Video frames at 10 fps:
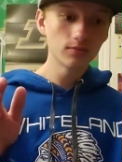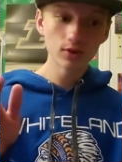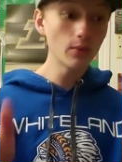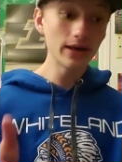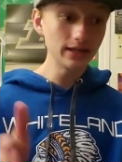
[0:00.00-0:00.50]

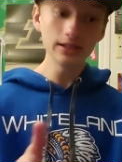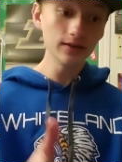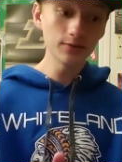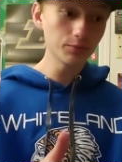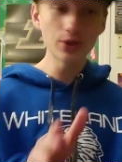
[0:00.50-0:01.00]
the way he
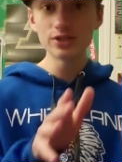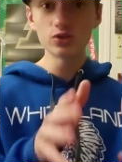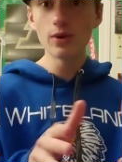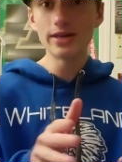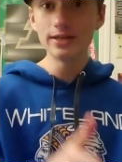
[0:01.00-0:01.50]
even plays
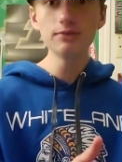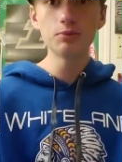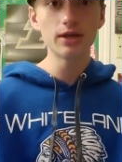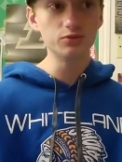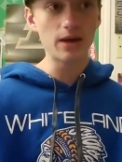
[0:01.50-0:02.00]
the way he
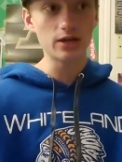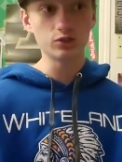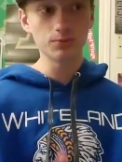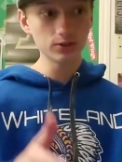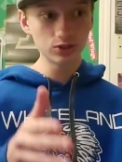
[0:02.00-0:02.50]
plays
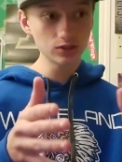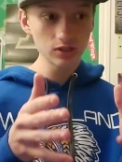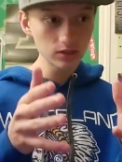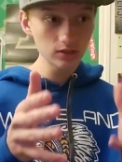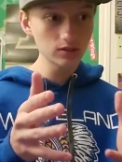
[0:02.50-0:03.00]
basketball. It's
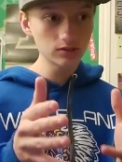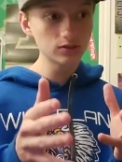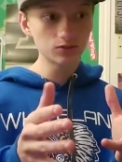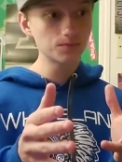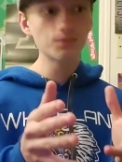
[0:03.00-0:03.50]
it,
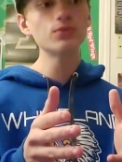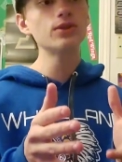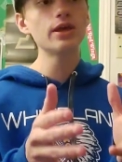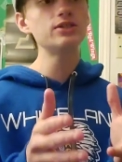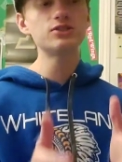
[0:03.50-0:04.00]
it's
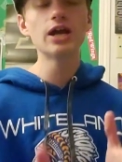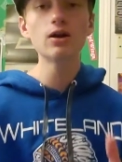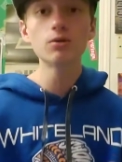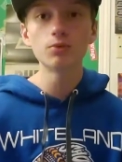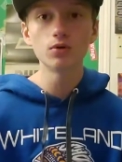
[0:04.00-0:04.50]
it's
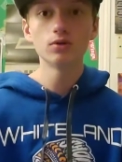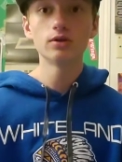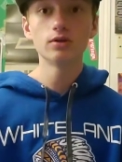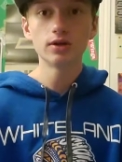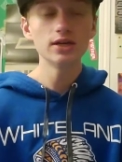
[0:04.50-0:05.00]
terrible.
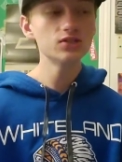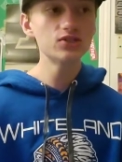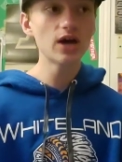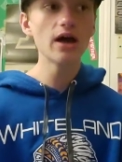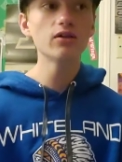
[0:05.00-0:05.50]
His
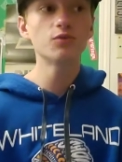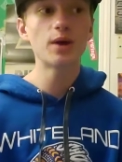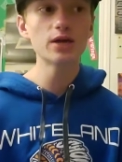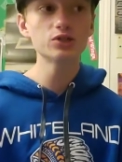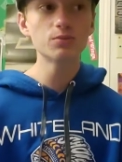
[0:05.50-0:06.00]
style of
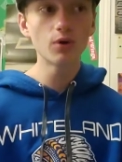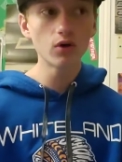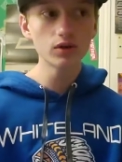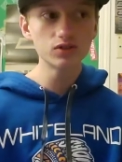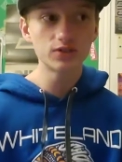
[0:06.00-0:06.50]

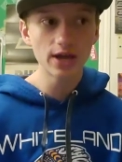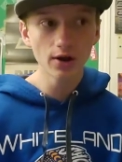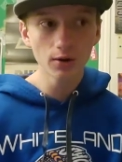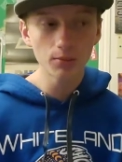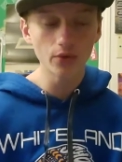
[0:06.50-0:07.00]
basketball is
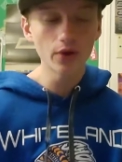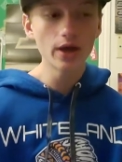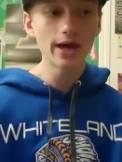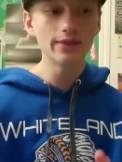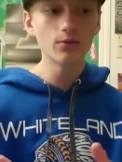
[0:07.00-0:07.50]
terrible,
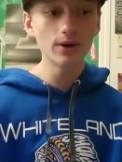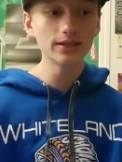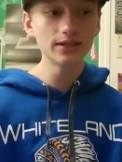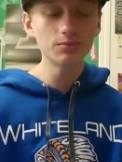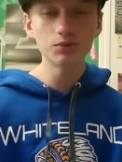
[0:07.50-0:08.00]
and the way
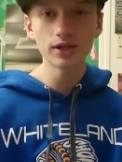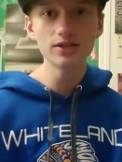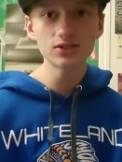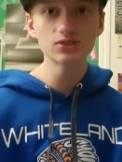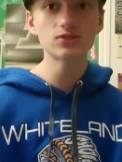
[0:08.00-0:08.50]
that he
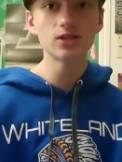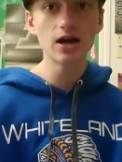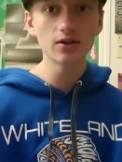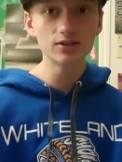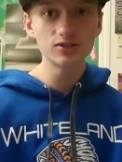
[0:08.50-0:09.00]
plays his
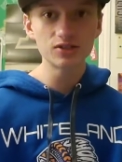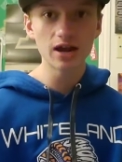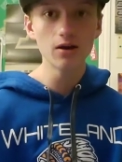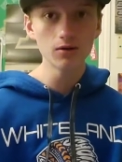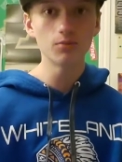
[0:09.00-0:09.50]
style is
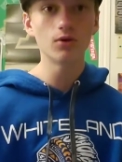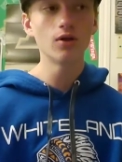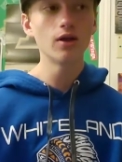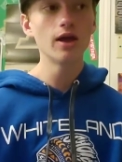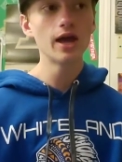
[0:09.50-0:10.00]
terrible.
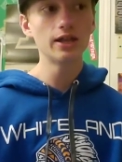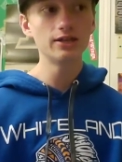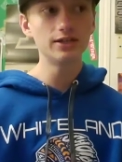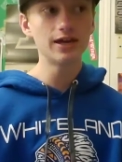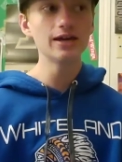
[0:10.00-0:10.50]
And
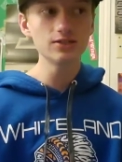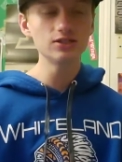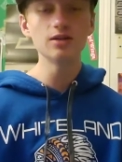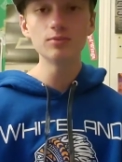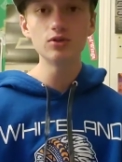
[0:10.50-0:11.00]
he can't
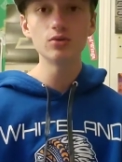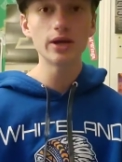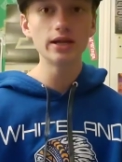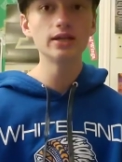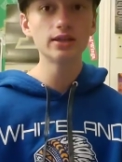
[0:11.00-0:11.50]
seem to do
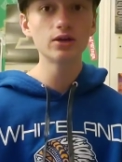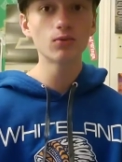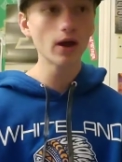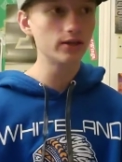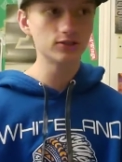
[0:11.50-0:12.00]
anything
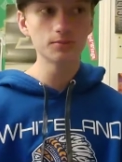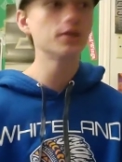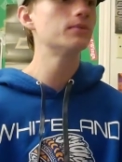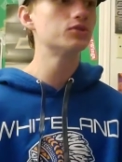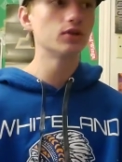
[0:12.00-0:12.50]
right.
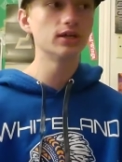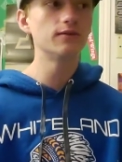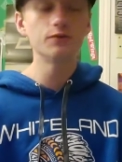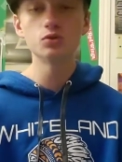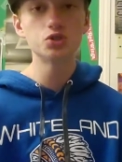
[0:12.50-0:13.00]
Sometimes he'll hit a
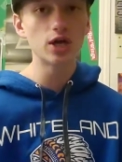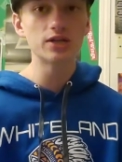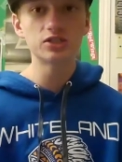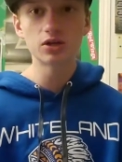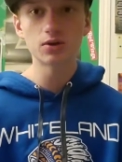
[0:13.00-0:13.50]
few
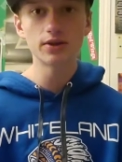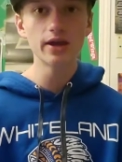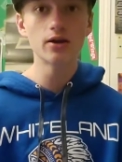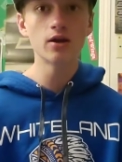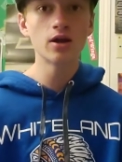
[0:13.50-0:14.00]
shots here and
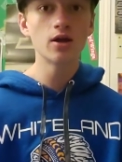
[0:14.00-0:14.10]
there,